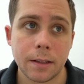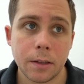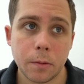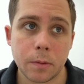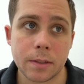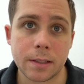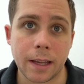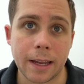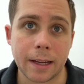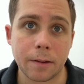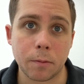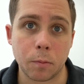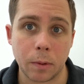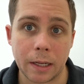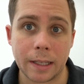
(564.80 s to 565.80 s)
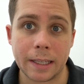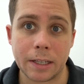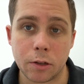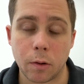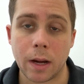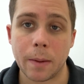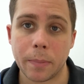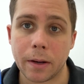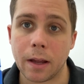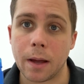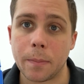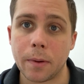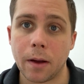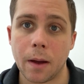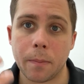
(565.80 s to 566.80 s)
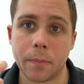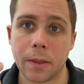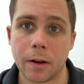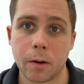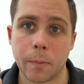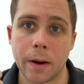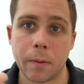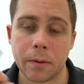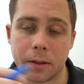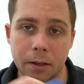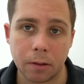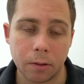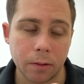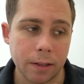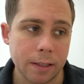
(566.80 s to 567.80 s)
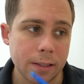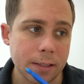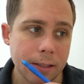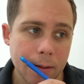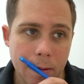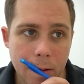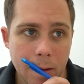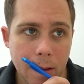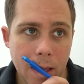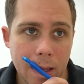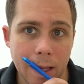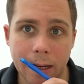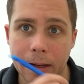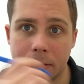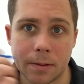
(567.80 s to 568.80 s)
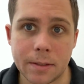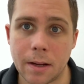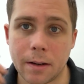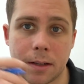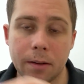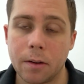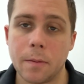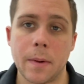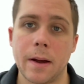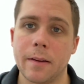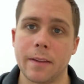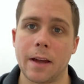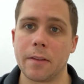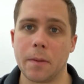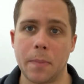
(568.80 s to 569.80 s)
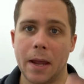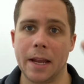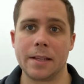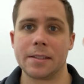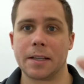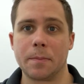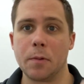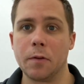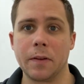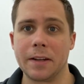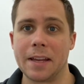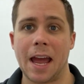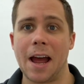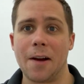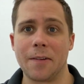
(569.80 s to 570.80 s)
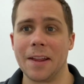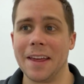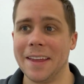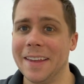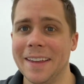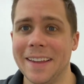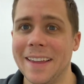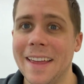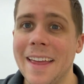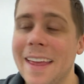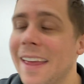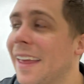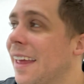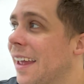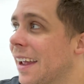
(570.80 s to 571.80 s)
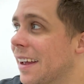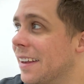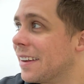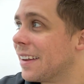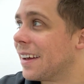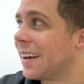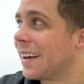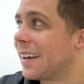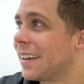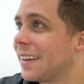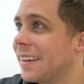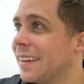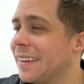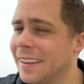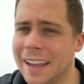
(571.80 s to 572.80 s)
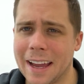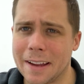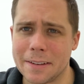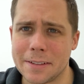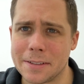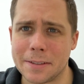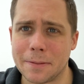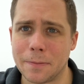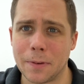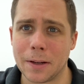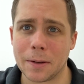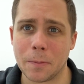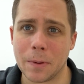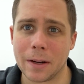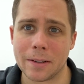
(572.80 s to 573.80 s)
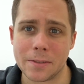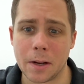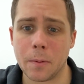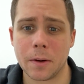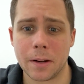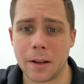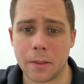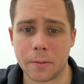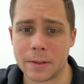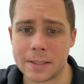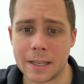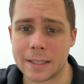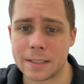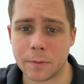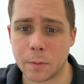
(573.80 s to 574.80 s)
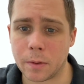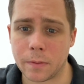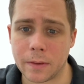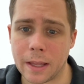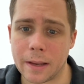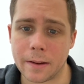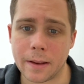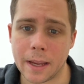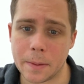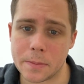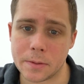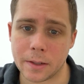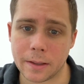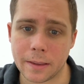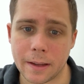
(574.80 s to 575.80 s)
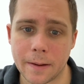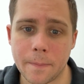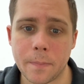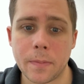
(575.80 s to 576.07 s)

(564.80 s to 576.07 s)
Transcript: was like really cramping up there by where the glute is. Like I was talking to you about how the pain's like moving down and just freaking weird. So I would have done 3 sets if it weren't for that hamstring thing.